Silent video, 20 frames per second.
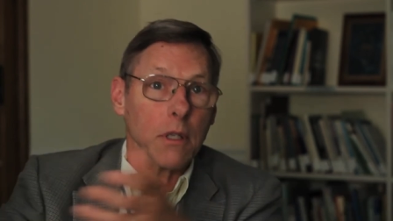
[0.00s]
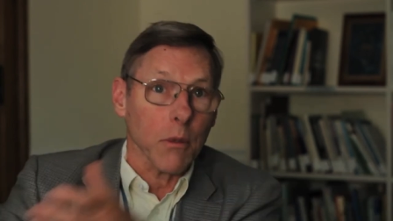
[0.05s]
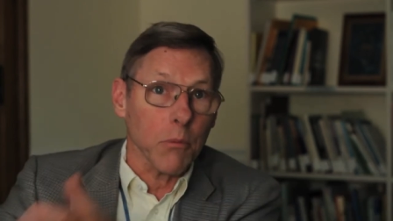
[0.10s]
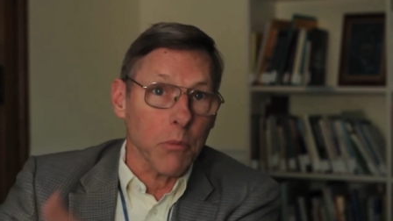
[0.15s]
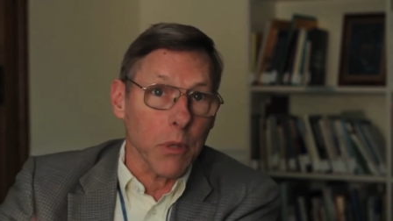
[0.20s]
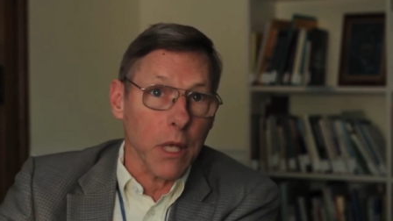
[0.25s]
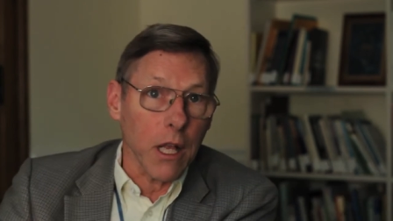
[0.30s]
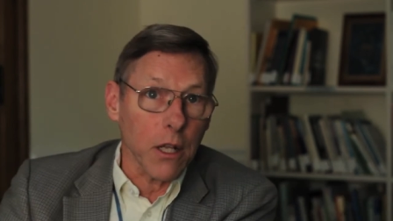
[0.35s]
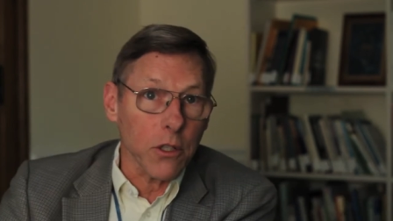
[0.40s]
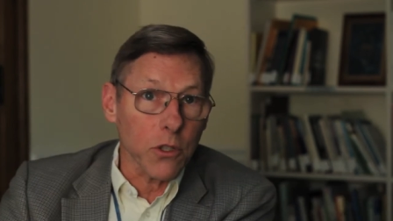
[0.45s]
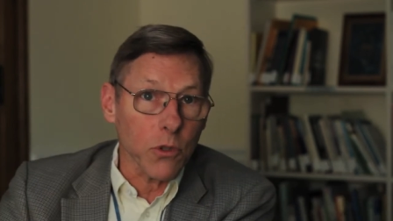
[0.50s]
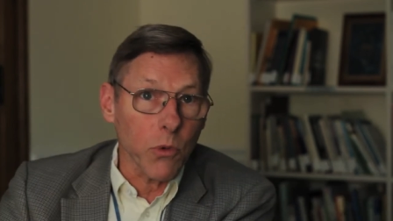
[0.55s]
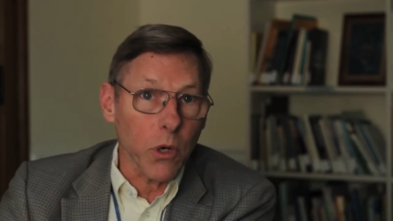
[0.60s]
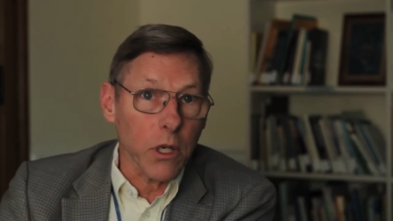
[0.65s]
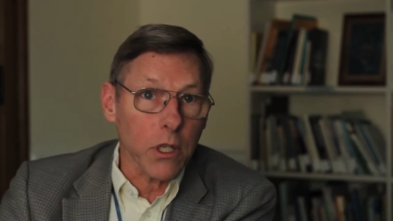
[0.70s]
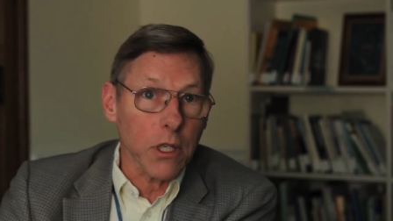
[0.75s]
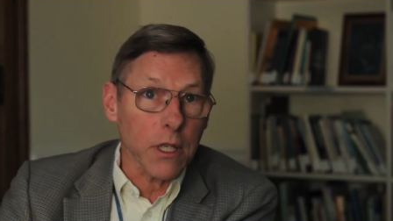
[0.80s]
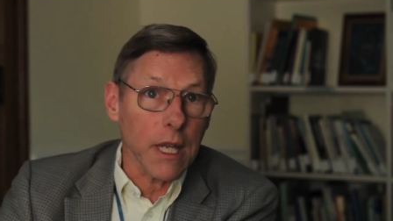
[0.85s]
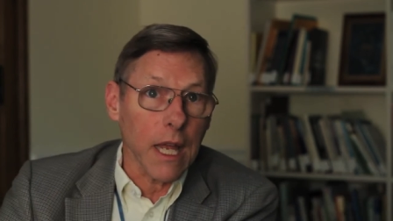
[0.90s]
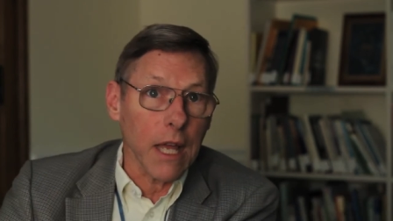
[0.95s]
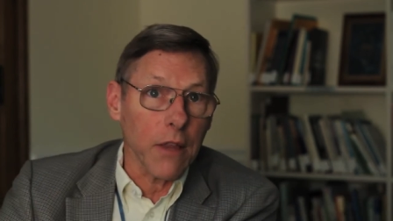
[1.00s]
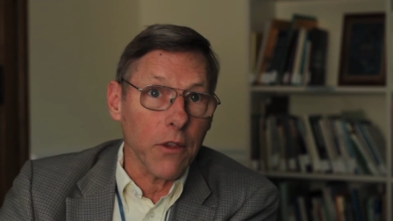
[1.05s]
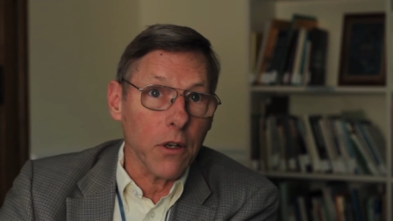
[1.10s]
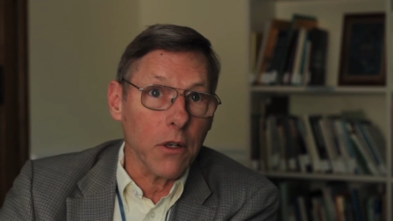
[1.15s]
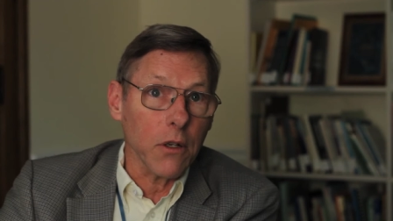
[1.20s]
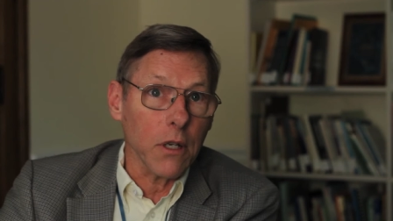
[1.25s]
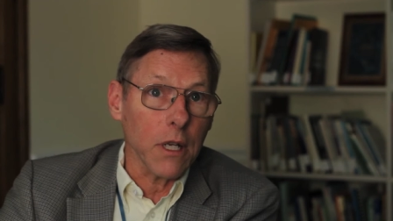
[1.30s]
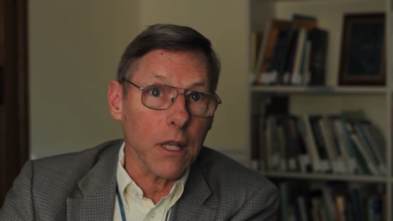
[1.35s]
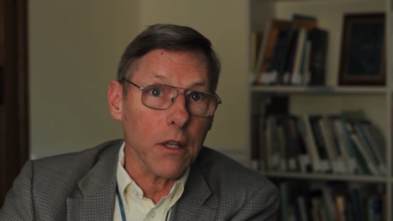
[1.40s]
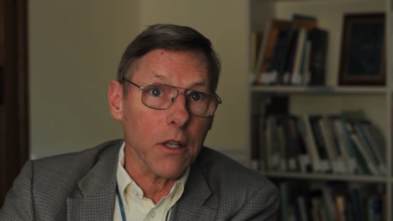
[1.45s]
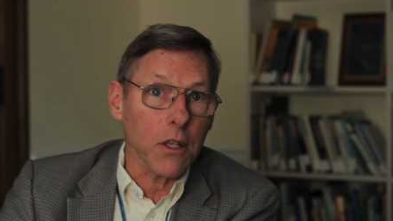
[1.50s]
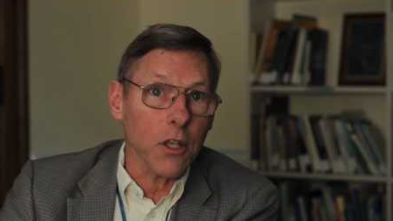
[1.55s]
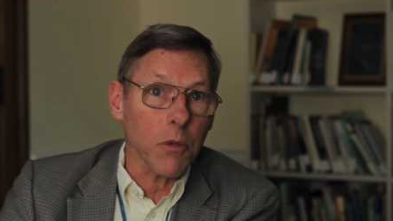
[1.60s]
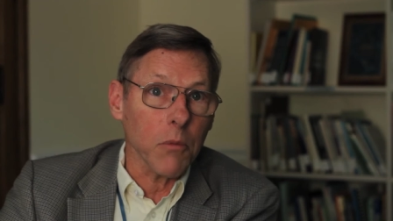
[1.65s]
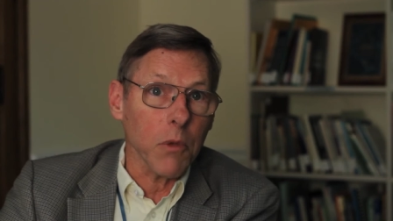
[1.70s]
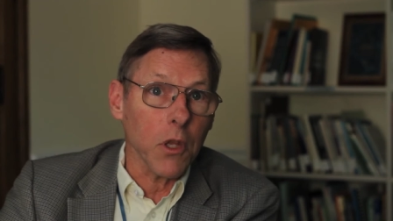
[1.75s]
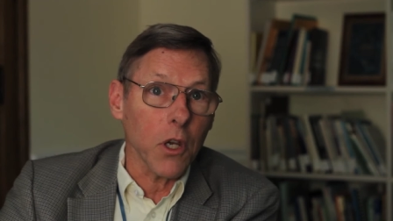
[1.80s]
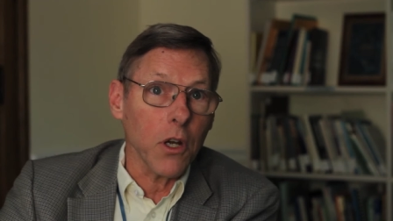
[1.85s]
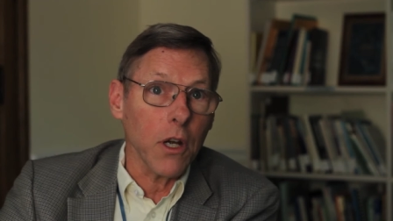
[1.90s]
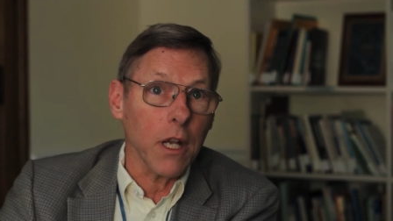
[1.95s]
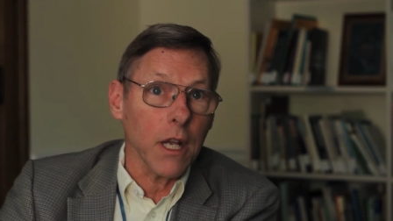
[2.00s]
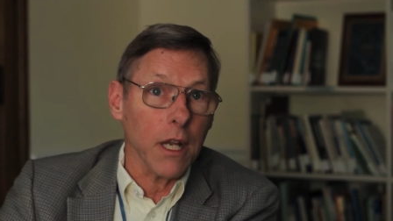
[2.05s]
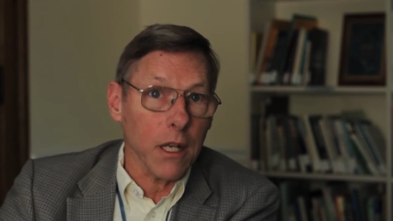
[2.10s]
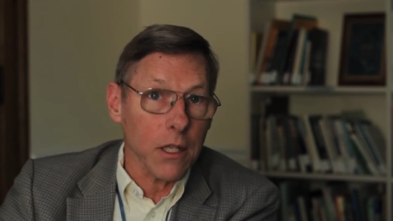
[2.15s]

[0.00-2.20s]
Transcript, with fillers: compelled to work together in the community.